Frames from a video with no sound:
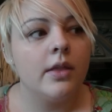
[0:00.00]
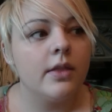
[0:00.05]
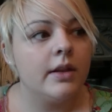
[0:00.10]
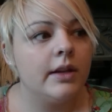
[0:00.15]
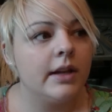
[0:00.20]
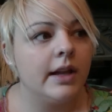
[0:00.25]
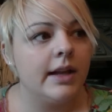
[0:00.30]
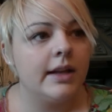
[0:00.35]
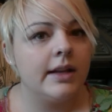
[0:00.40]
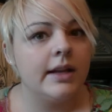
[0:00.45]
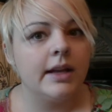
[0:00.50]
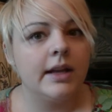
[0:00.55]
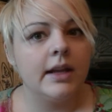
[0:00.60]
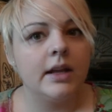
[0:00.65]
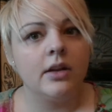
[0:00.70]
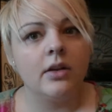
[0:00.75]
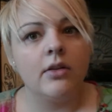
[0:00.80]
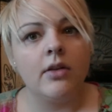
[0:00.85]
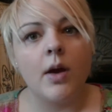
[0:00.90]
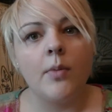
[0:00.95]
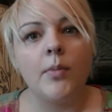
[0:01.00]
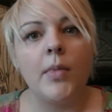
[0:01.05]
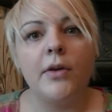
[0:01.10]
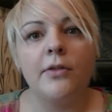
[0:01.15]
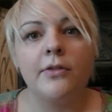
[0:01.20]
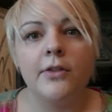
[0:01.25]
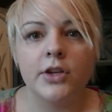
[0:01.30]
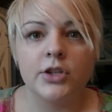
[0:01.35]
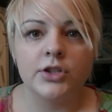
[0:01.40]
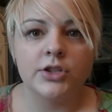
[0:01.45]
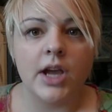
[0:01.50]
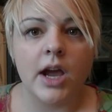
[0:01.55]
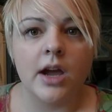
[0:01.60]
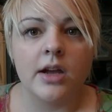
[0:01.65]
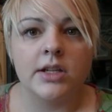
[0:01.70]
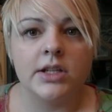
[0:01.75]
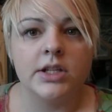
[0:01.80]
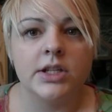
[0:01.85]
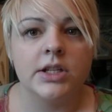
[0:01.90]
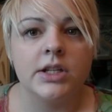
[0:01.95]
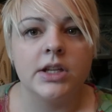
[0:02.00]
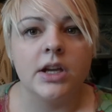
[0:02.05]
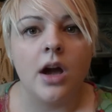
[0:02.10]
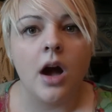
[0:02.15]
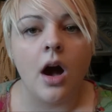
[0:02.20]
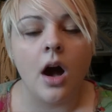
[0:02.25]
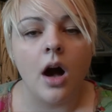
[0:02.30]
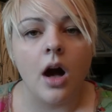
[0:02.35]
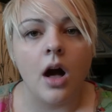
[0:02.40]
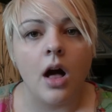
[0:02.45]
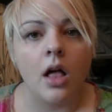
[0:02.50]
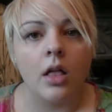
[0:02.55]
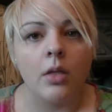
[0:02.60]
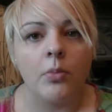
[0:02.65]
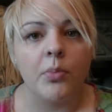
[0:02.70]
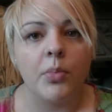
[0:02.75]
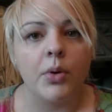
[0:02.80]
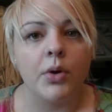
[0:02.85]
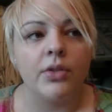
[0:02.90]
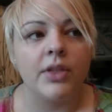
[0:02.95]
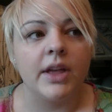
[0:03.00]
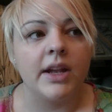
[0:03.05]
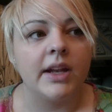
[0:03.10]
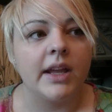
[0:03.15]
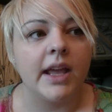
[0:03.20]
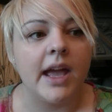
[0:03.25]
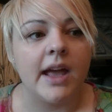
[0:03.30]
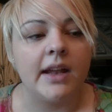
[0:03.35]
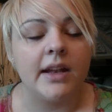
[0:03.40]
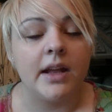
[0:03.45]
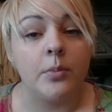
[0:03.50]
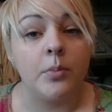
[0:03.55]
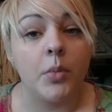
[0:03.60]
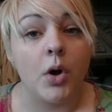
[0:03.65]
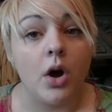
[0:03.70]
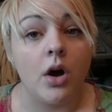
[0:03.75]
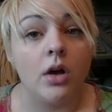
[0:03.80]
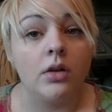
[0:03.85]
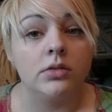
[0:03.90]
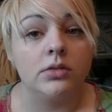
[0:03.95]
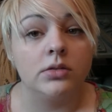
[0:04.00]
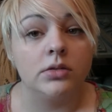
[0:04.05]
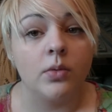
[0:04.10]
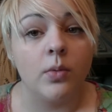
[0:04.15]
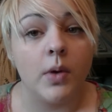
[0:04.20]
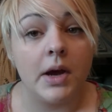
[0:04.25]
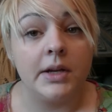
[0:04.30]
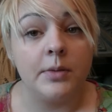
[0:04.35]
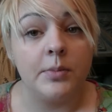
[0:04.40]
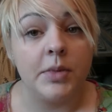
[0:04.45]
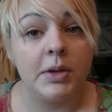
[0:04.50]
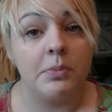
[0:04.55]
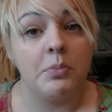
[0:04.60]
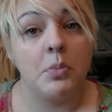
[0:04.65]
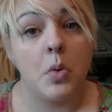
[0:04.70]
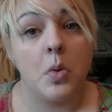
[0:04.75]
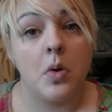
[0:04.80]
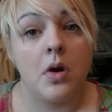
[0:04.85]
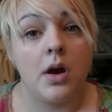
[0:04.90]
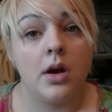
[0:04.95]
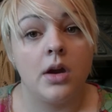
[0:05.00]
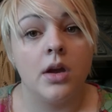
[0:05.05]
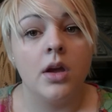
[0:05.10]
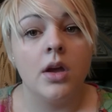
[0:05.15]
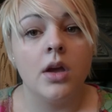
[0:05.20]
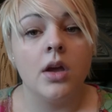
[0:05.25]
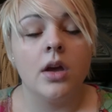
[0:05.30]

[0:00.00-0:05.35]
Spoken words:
than I did around my first charity haul, but then again, I bought quite a bit more.